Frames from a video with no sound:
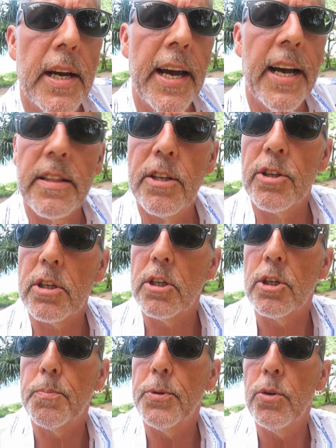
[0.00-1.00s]
I had this
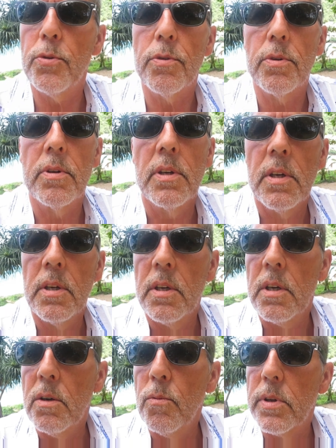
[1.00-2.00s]
dispute
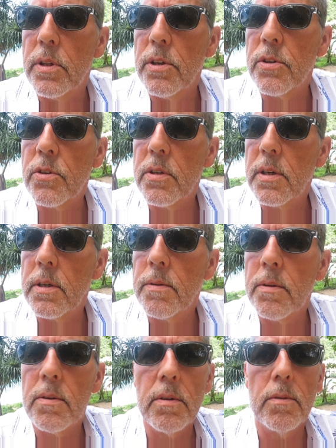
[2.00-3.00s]
with this
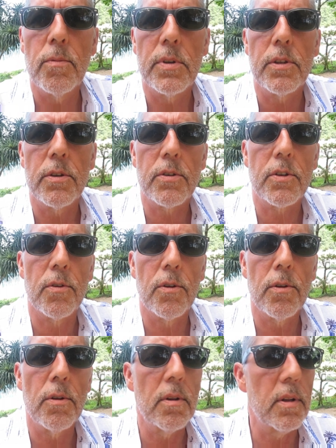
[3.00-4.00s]

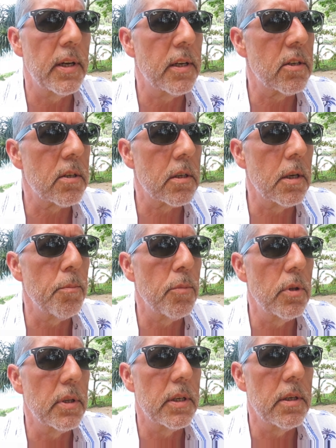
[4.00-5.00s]
girl at
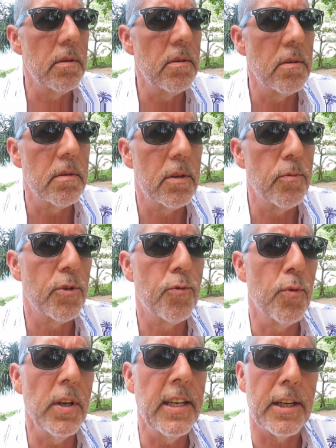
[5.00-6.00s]
Stumblein. It
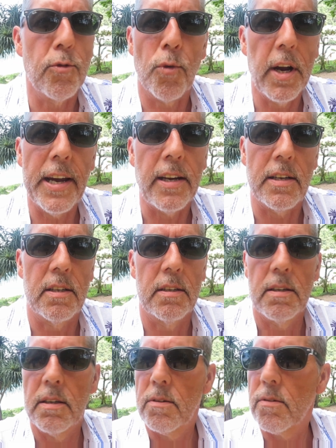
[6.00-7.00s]
was really great,
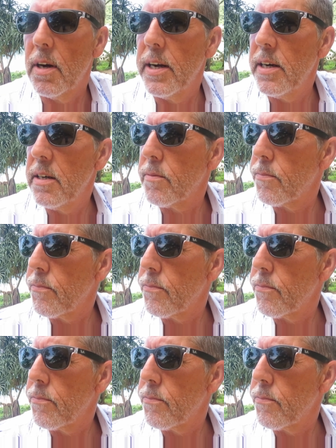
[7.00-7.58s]
right?